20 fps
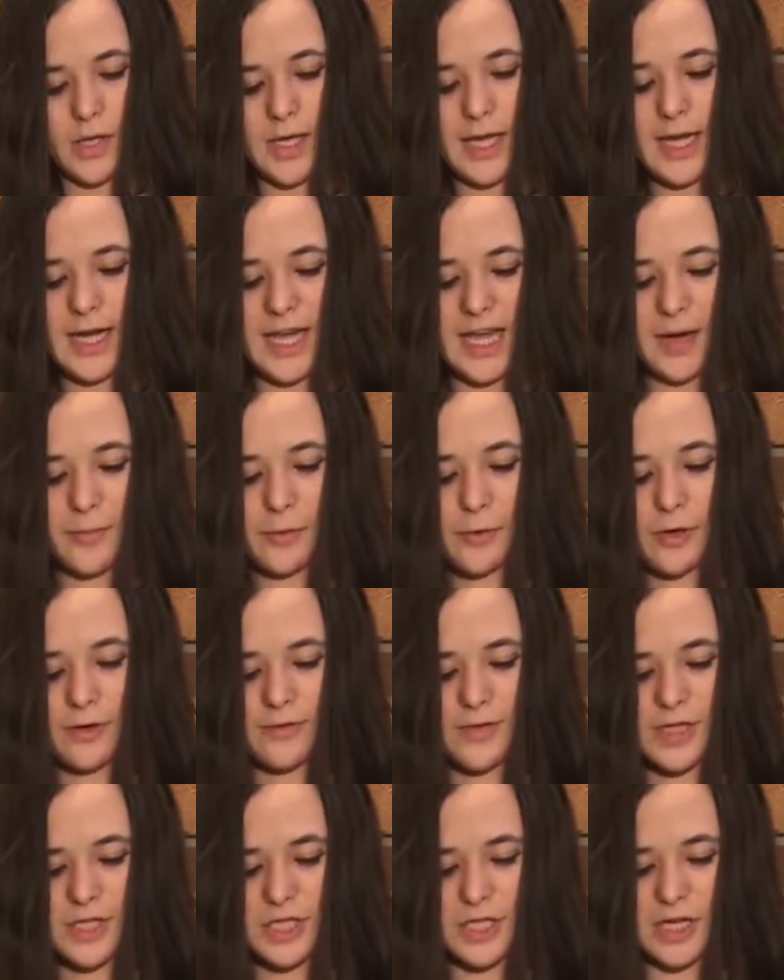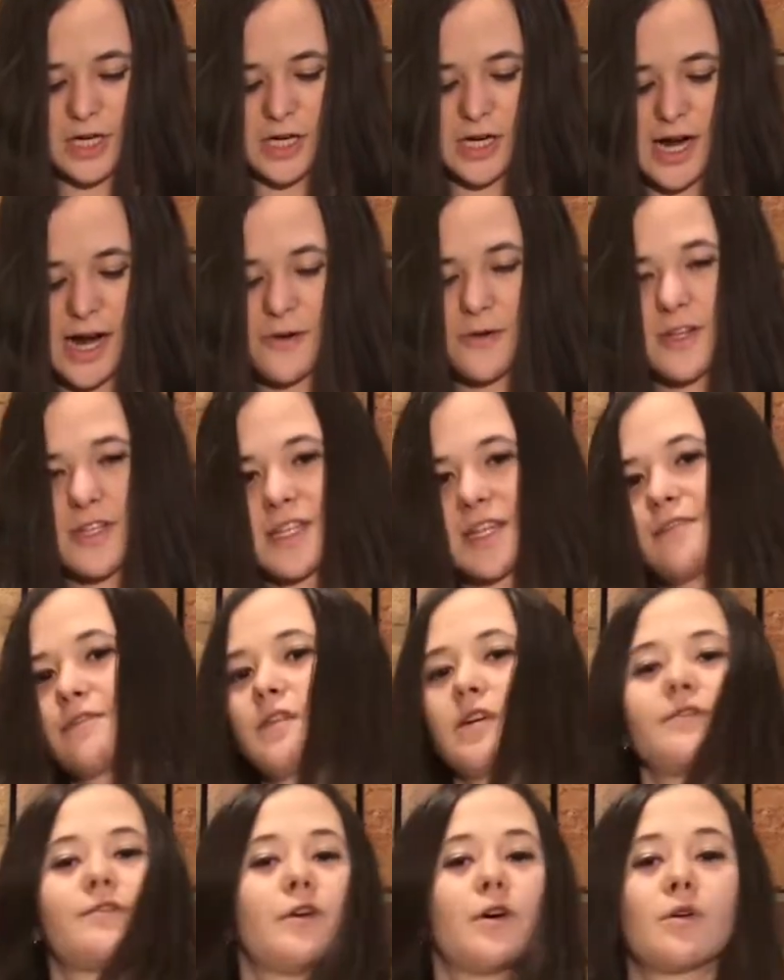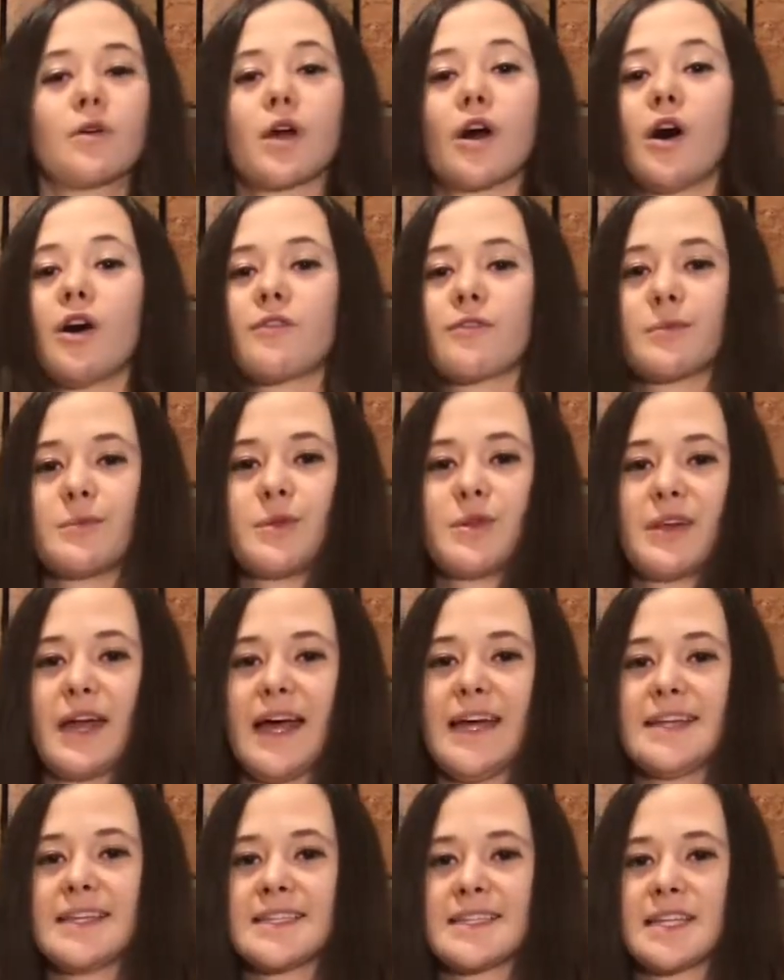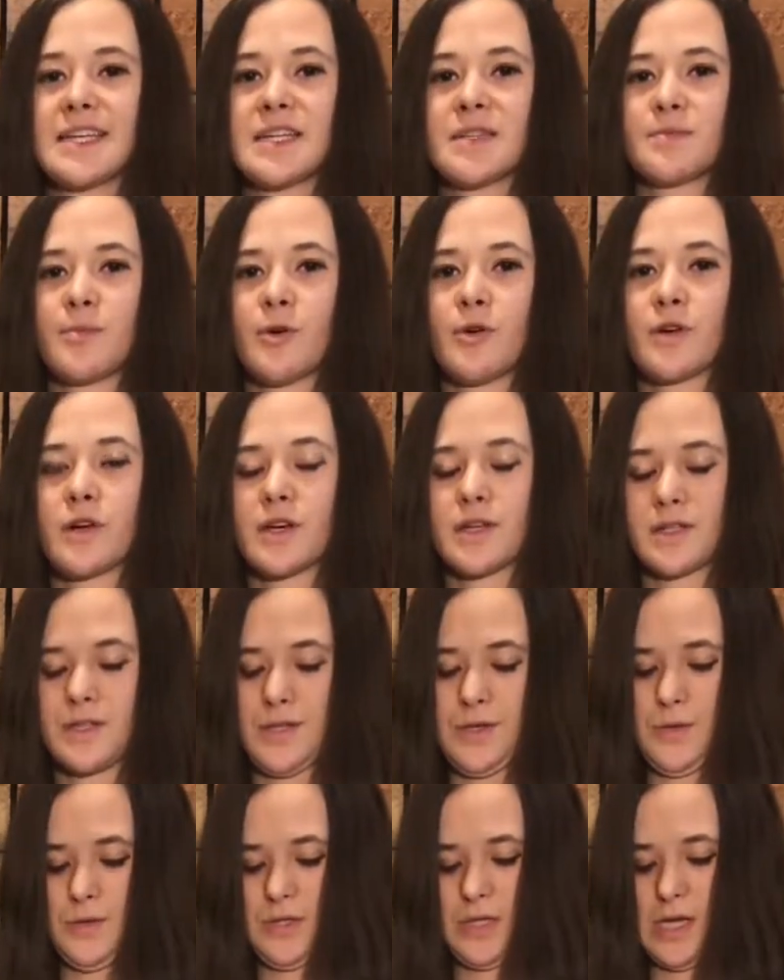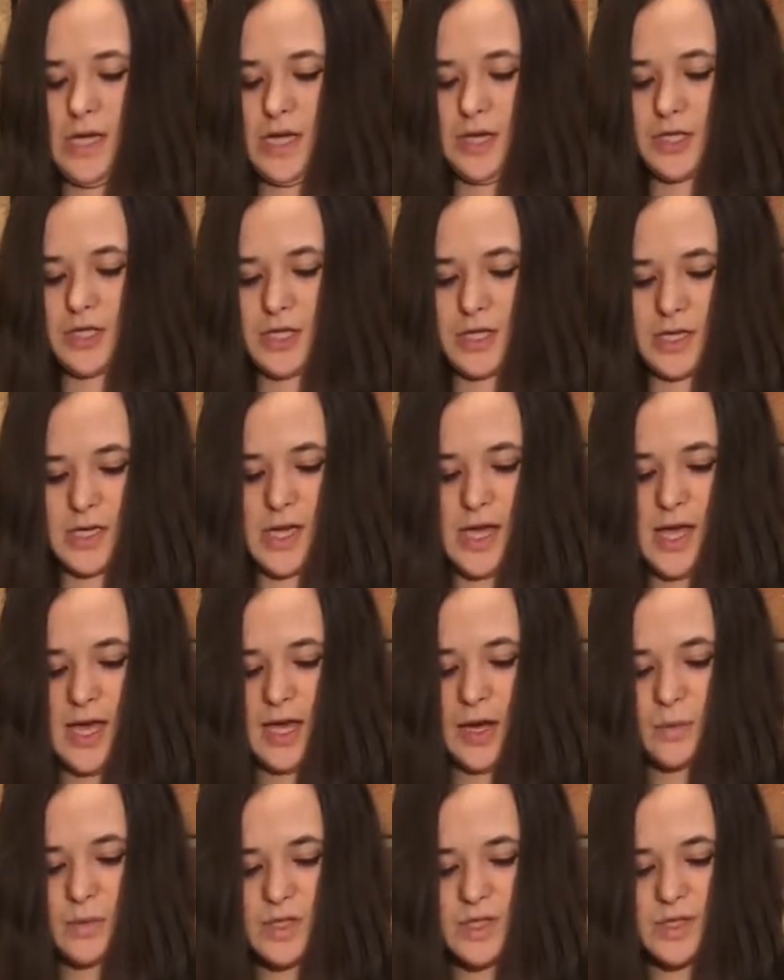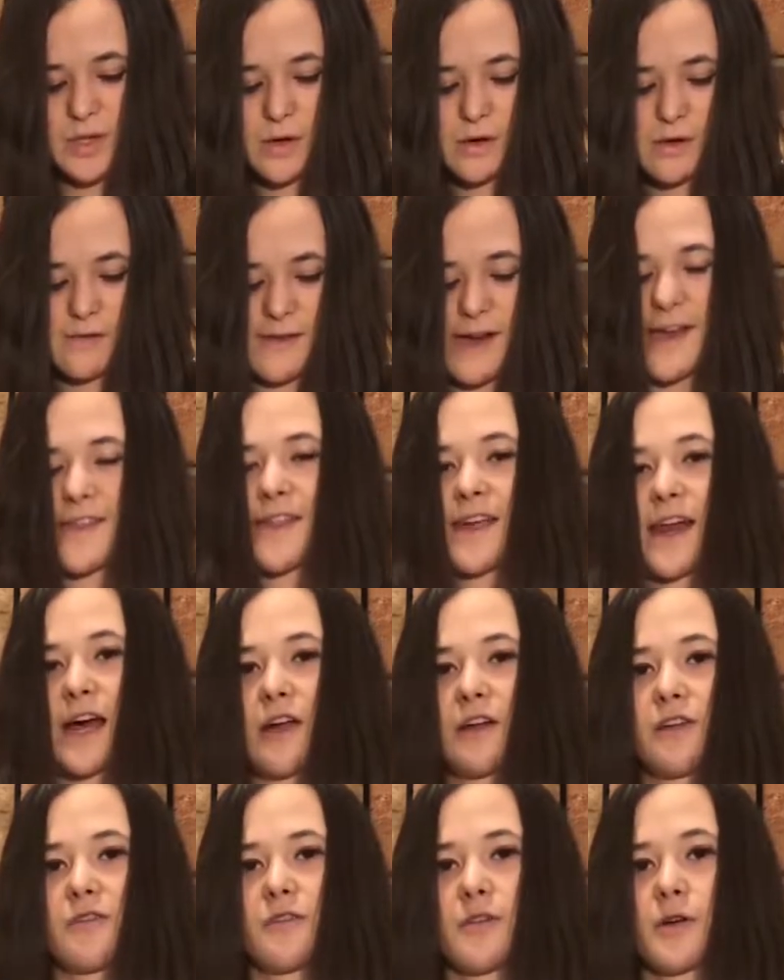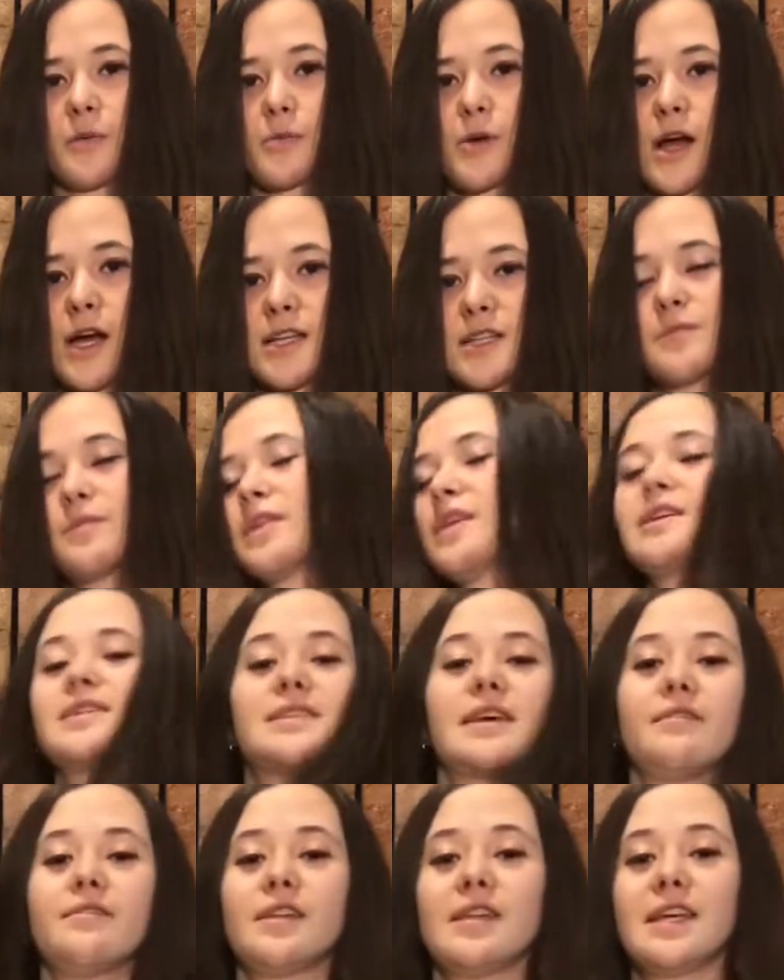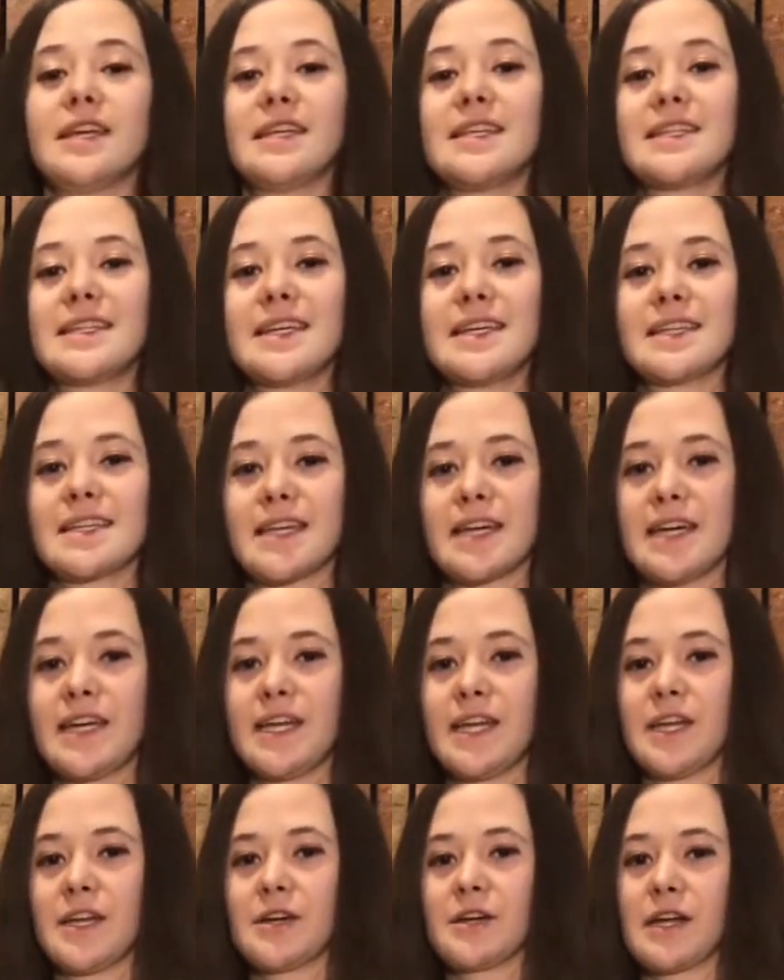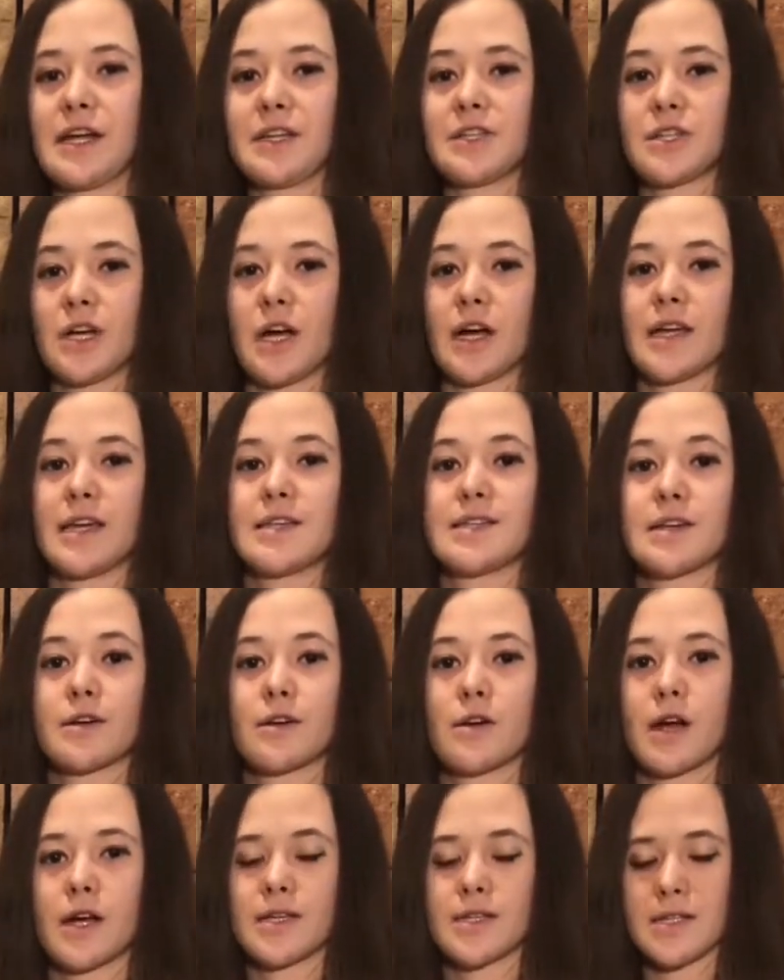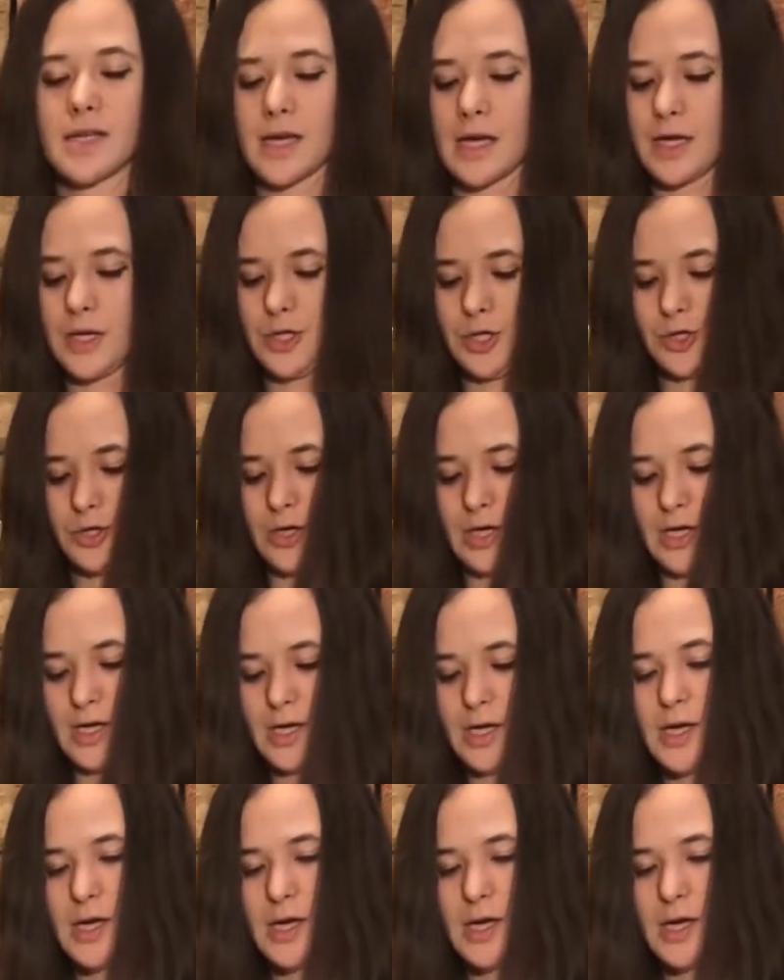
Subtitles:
In April of this year, I received a phone call from the United States Polka Association and was notified that out of approximately 70 disc and internet jockeys across the country,